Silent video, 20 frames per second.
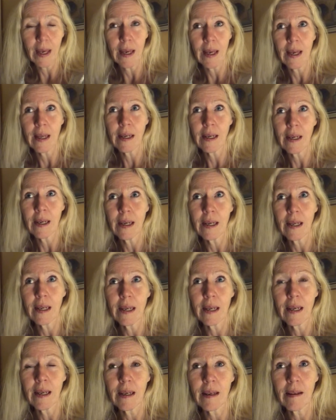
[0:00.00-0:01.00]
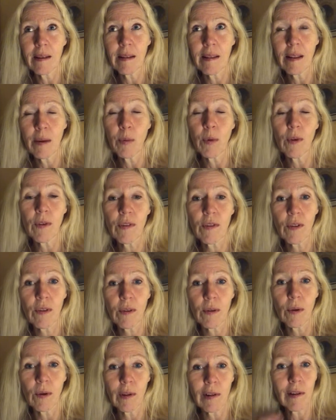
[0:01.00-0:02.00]
And that
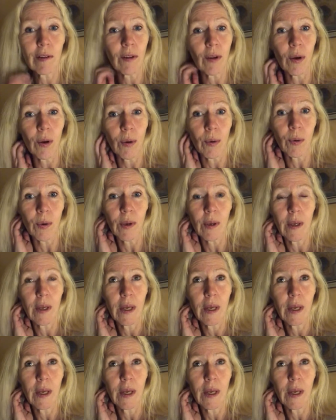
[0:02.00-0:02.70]
was also